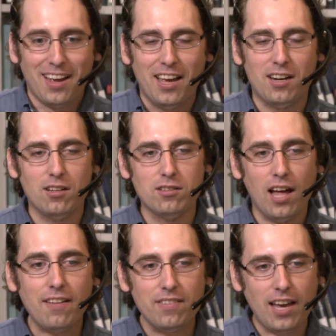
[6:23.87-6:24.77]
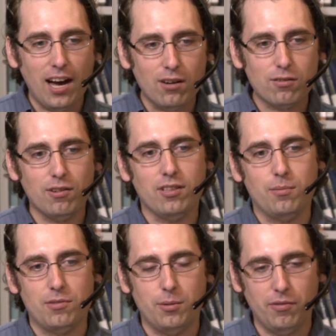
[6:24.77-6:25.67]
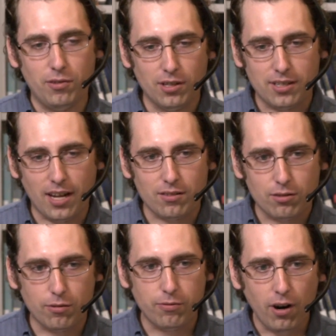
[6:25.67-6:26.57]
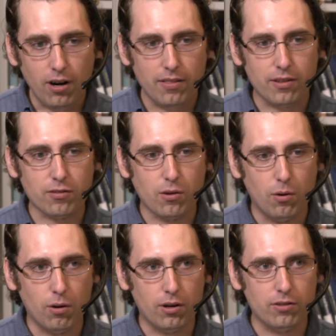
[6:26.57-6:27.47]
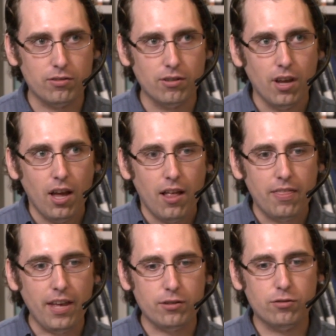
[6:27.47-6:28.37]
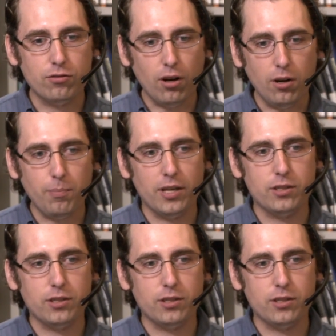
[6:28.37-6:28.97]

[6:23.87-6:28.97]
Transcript: And a lot of the algorithms that we've looked at so far in this course, they start by